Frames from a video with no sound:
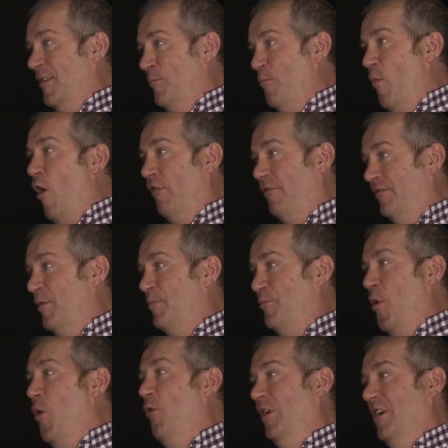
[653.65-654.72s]
Moff,
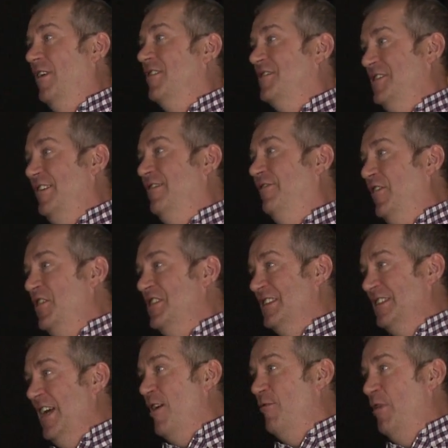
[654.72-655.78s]
punk, Sid
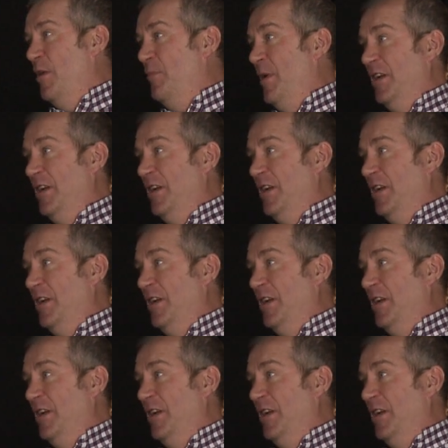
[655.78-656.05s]
Vicious, R.I.P.,